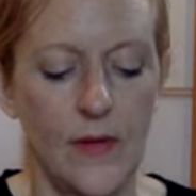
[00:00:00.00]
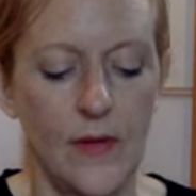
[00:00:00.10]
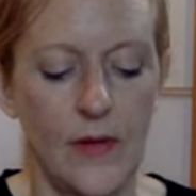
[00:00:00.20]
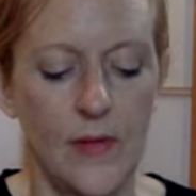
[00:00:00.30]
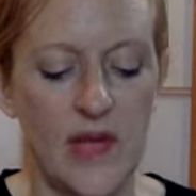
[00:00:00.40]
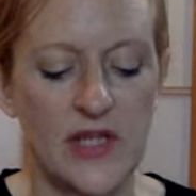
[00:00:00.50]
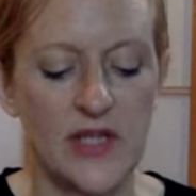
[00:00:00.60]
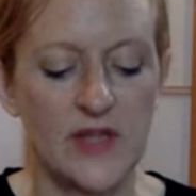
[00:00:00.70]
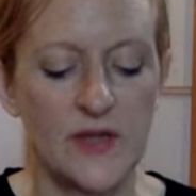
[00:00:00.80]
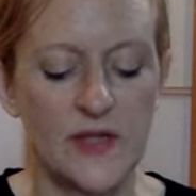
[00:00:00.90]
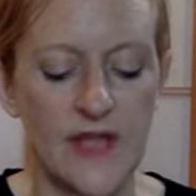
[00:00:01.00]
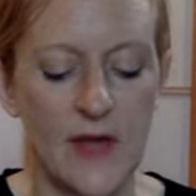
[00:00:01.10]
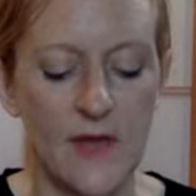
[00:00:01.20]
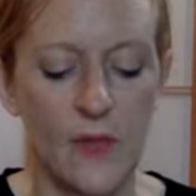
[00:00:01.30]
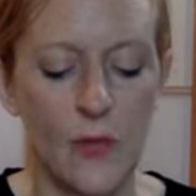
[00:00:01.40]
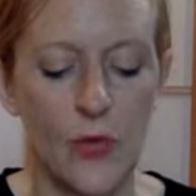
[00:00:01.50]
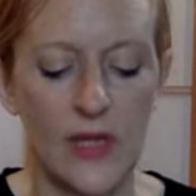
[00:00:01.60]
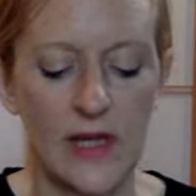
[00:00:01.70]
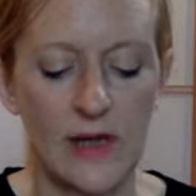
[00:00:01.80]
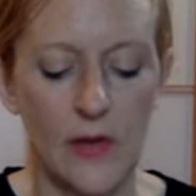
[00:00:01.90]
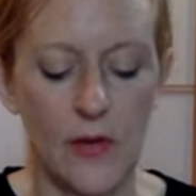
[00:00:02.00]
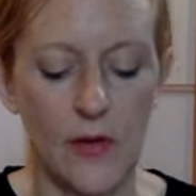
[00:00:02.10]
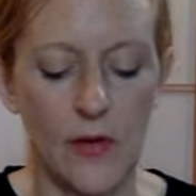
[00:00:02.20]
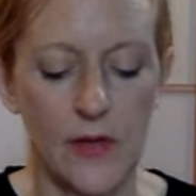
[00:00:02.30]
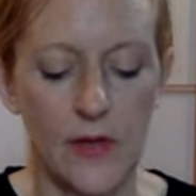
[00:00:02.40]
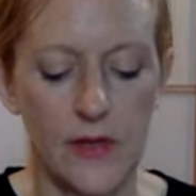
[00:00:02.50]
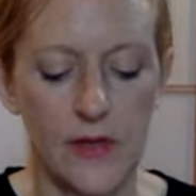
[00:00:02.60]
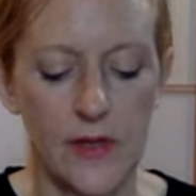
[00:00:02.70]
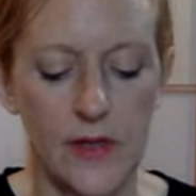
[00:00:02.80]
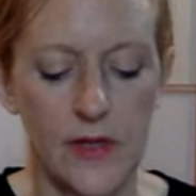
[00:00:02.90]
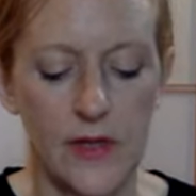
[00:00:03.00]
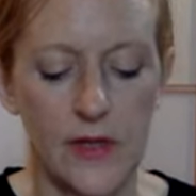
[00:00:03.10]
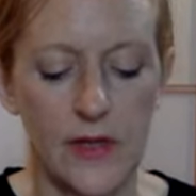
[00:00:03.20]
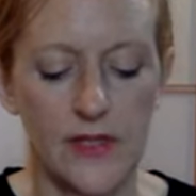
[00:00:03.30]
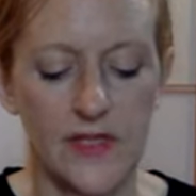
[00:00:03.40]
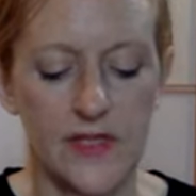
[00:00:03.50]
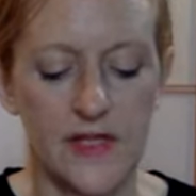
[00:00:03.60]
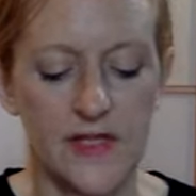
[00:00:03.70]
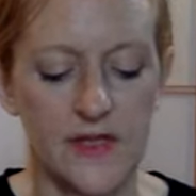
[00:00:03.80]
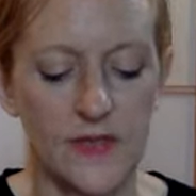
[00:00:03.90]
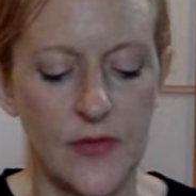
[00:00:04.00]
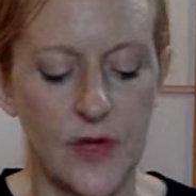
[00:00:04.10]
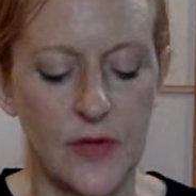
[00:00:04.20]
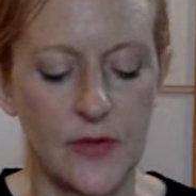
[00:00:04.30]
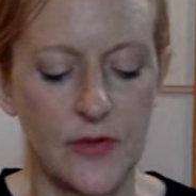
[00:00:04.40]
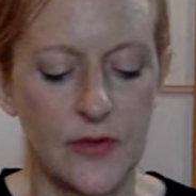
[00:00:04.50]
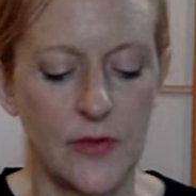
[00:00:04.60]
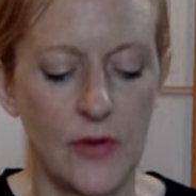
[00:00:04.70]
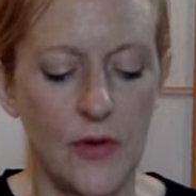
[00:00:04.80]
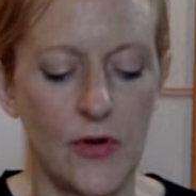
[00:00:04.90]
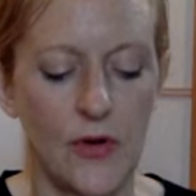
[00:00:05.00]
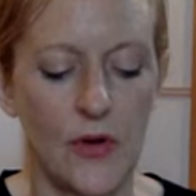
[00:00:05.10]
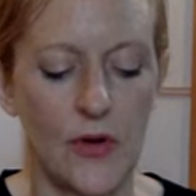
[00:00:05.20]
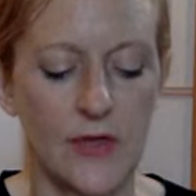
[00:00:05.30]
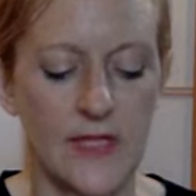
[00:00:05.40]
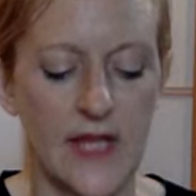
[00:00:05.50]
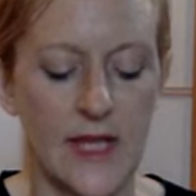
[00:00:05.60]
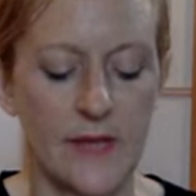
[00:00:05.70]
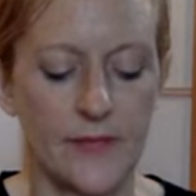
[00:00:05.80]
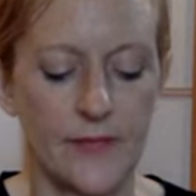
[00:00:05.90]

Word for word: Imagine yourself walking along a deserted road on a hot day.